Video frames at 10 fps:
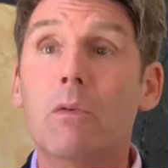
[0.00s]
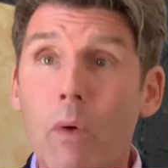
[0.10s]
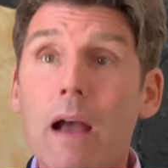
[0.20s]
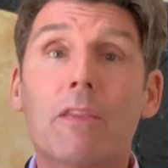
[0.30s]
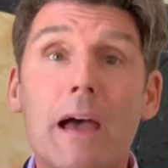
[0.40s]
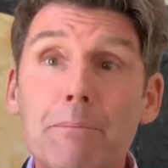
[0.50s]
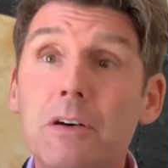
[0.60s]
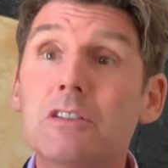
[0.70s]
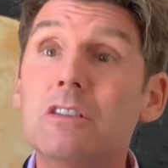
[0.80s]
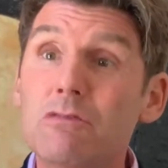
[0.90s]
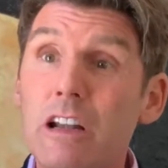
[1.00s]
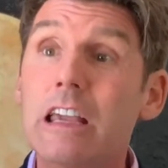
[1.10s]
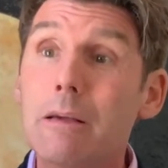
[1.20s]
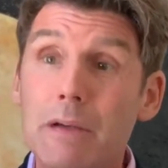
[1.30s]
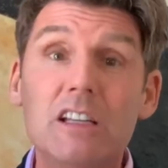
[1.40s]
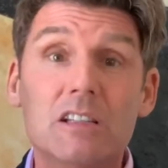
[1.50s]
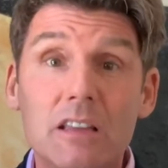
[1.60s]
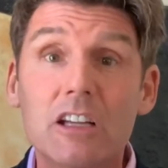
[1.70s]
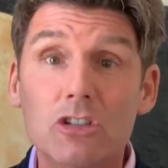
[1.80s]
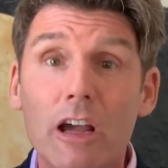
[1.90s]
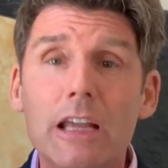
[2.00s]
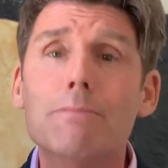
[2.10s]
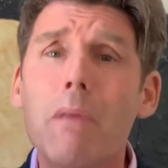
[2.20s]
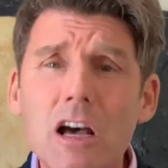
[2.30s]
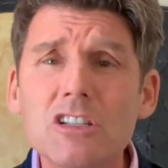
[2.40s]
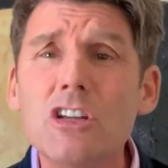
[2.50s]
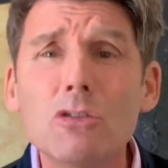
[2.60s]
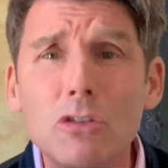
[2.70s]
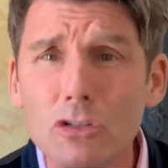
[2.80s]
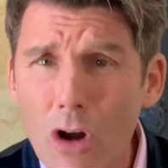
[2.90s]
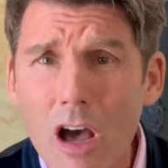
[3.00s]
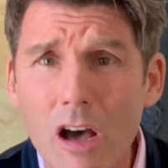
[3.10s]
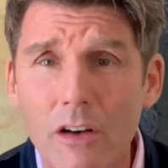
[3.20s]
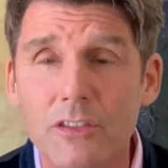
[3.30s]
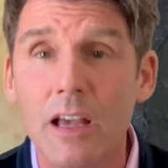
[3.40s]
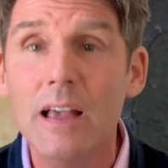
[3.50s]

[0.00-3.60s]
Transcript: wow, that person's really committed to their trade. Master your craft.